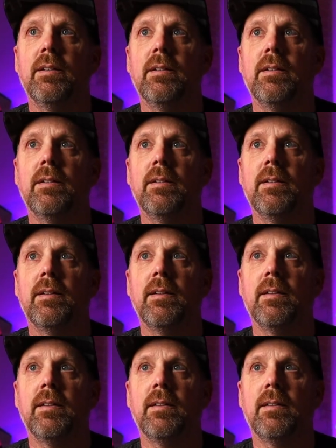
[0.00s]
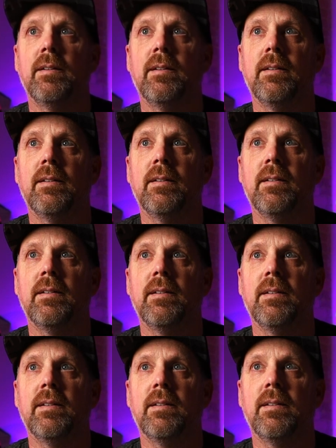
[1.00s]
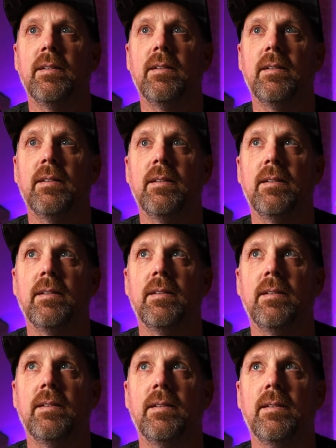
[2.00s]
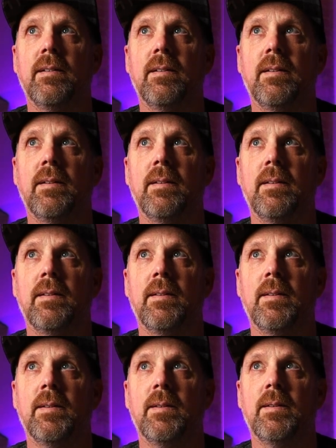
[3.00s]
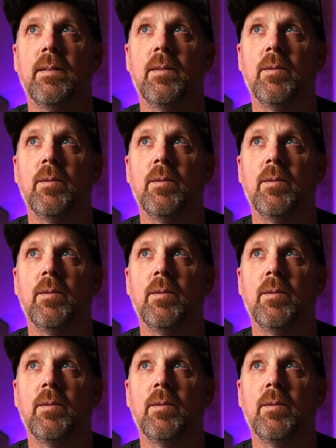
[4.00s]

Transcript: No one is speaking in this clip.